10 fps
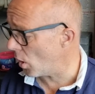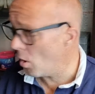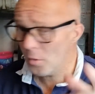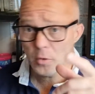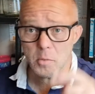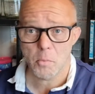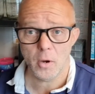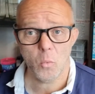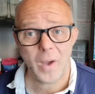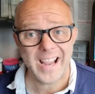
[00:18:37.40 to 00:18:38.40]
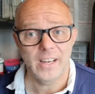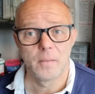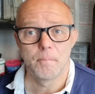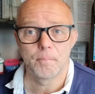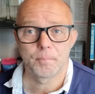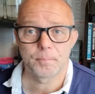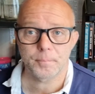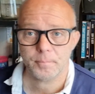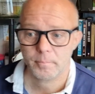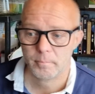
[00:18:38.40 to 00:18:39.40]
Oh, another point, Wylam.
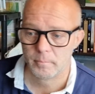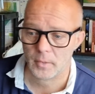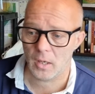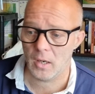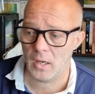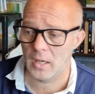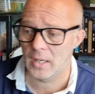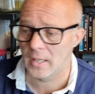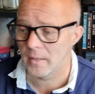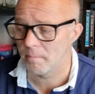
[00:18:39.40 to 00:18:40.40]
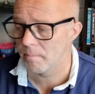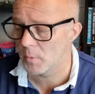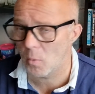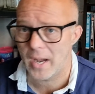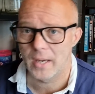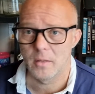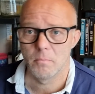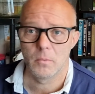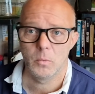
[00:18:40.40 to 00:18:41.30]
The Wylam,